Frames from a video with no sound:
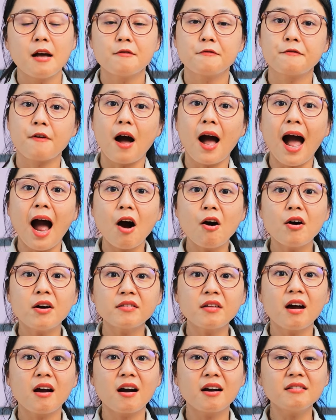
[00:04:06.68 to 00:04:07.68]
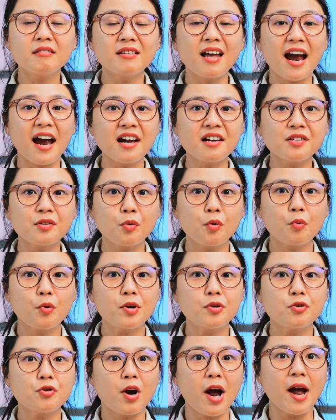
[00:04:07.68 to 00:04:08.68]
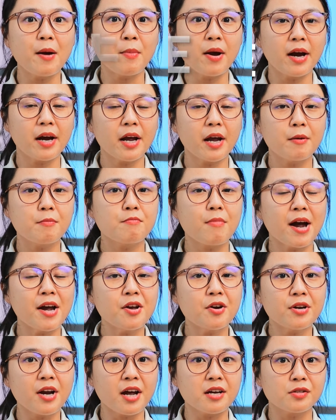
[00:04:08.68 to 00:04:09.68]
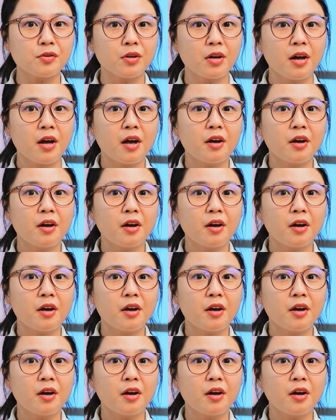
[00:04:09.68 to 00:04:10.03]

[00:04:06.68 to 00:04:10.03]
For our third test, we tried making mayonnaise.